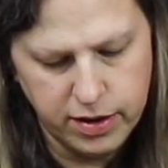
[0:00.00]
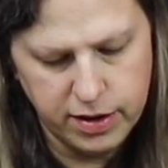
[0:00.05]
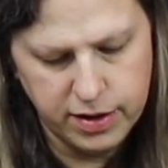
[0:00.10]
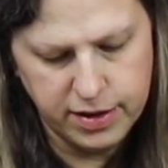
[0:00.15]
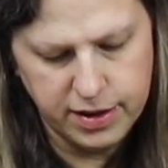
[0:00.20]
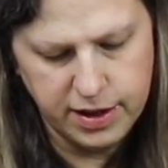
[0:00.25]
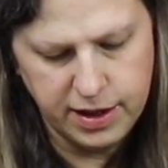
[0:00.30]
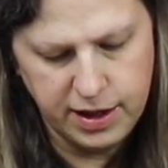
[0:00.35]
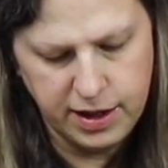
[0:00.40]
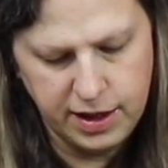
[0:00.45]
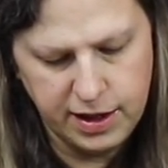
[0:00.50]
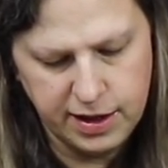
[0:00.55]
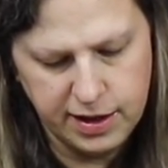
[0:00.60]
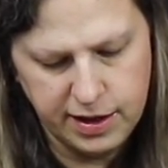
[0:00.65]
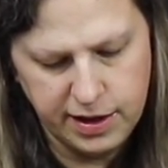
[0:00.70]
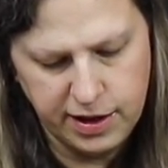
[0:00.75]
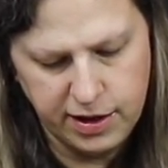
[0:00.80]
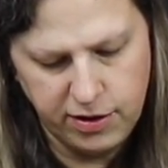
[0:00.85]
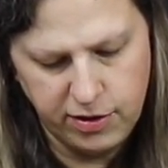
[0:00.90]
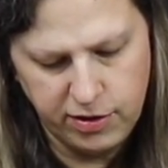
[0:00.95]
the
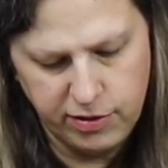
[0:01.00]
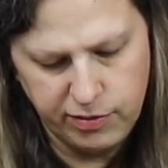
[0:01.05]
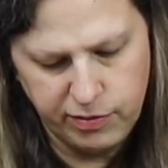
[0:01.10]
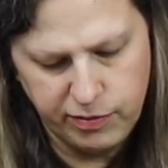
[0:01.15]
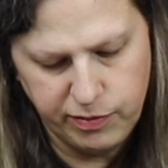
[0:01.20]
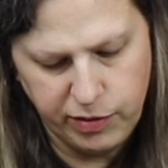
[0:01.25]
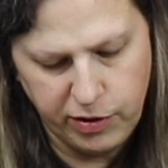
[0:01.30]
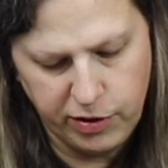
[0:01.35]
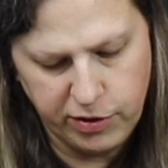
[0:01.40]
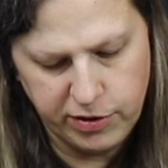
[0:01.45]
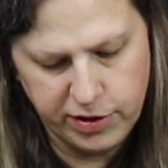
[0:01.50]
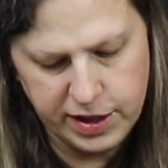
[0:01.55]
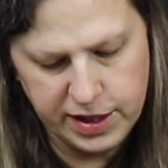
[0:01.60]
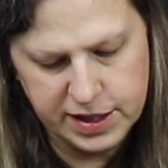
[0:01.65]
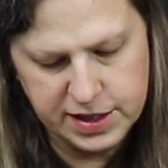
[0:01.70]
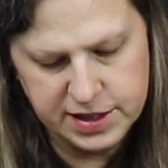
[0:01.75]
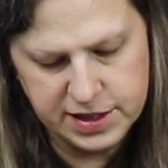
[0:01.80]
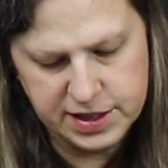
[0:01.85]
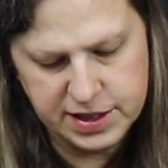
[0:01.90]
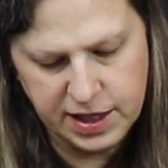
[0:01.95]
little part
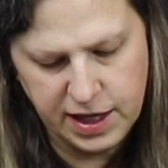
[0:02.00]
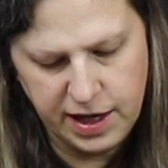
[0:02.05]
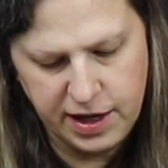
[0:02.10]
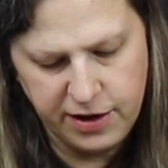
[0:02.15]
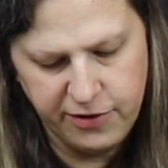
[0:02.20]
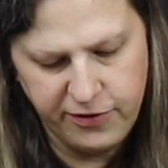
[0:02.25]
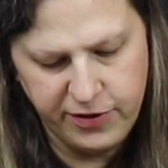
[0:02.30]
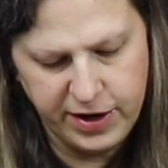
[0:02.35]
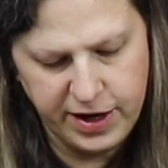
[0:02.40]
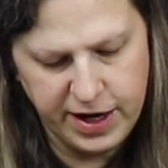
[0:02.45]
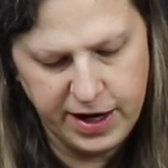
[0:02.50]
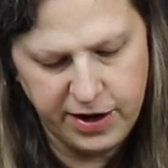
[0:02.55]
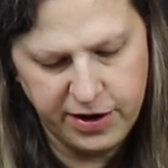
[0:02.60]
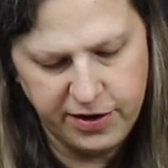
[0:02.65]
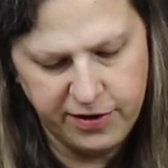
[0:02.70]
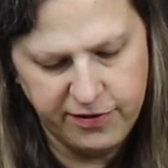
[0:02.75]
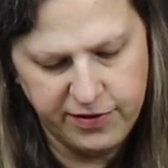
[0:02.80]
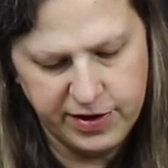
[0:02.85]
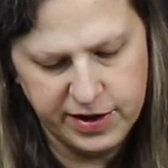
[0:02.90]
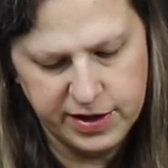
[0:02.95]
inside of it out
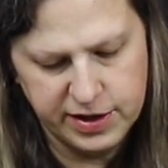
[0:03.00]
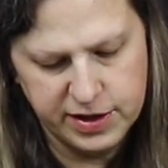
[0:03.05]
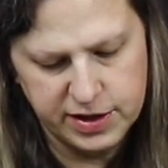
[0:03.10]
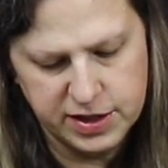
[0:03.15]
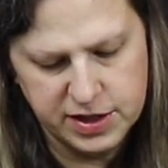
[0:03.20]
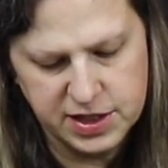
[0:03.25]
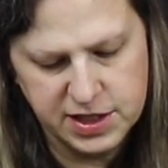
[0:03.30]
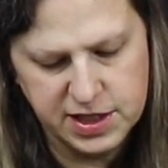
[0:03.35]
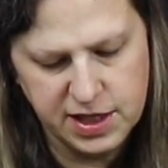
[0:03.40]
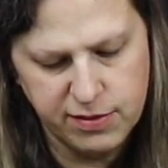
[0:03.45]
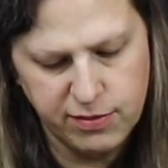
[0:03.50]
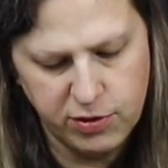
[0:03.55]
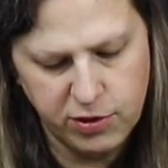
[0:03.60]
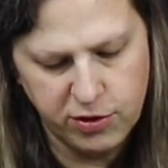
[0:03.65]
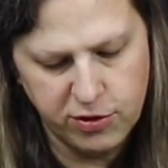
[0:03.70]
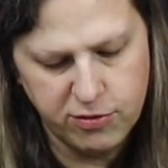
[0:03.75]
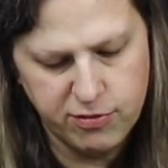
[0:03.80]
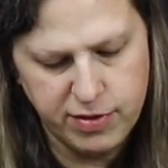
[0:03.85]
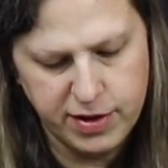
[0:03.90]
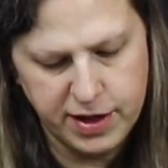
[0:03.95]
of a
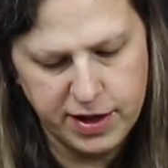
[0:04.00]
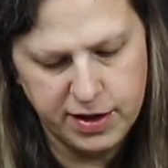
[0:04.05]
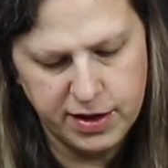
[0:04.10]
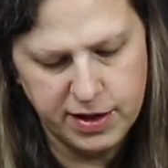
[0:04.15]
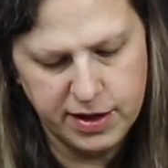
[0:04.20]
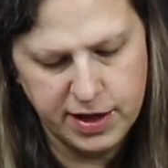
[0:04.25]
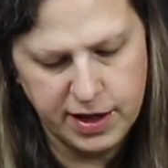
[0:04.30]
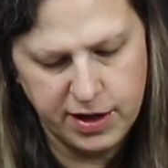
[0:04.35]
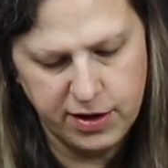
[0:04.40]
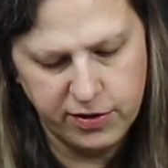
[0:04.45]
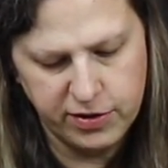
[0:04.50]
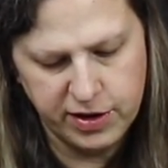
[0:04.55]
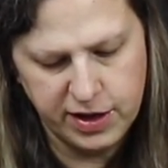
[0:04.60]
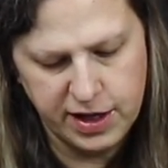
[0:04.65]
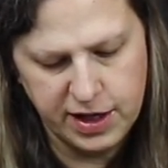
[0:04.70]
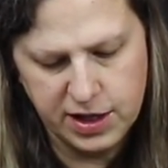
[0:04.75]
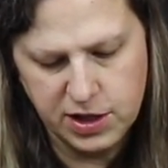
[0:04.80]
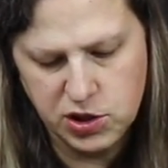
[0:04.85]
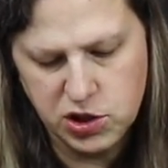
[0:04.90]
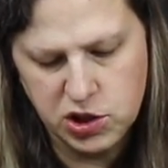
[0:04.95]
similar button that only
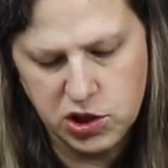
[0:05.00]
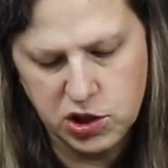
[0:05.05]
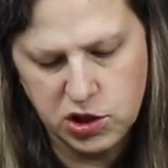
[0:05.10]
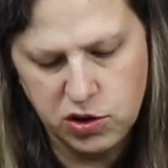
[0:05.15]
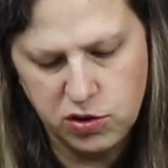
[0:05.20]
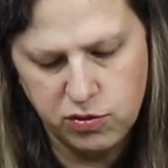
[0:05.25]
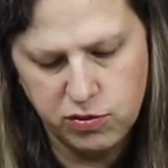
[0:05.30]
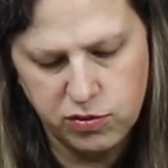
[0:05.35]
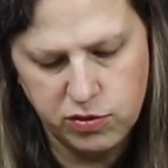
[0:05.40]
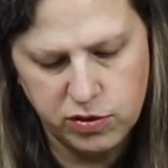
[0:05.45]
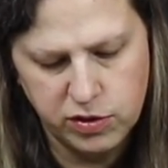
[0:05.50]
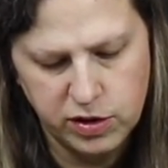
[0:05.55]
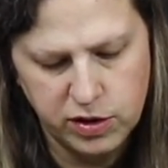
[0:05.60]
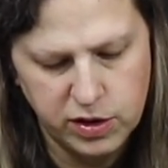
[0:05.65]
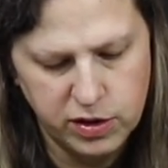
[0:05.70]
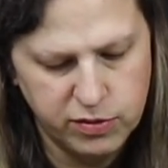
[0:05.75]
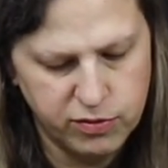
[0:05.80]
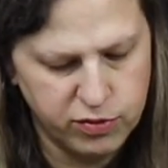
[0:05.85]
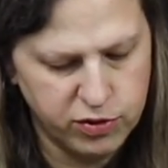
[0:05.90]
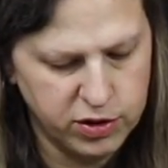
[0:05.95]
had 2
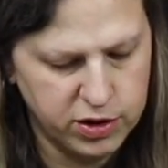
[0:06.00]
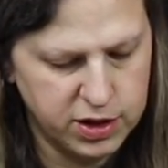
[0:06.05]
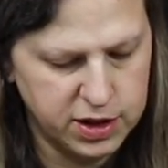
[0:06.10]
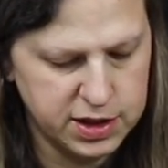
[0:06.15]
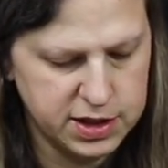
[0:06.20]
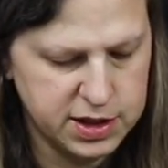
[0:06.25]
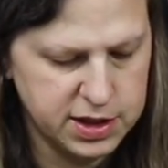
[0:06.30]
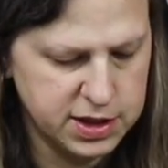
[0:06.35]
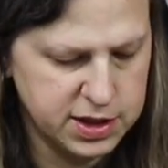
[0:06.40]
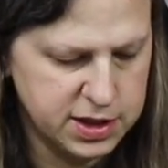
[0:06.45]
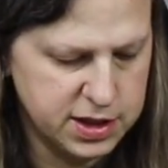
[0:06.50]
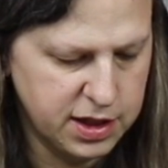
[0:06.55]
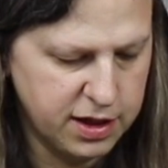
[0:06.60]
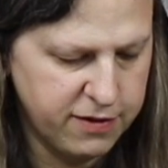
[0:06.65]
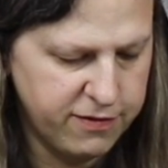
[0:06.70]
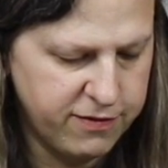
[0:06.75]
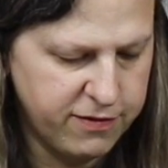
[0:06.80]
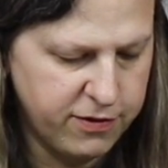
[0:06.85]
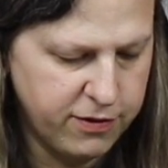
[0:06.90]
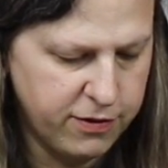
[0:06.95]
prongs instead
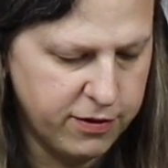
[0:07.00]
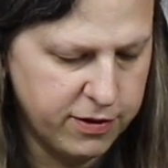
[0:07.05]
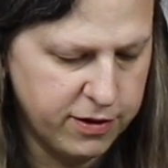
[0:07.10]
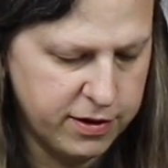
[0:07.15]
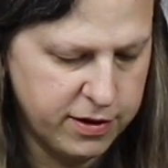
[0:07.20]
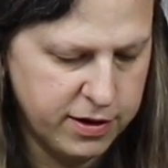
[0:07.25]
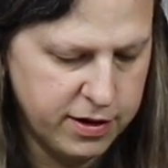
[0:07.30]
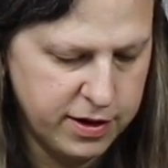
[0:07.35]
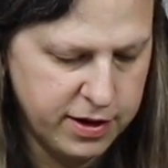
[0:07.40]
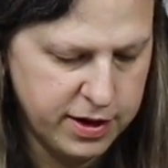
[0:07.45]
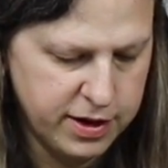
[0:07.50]
of 4.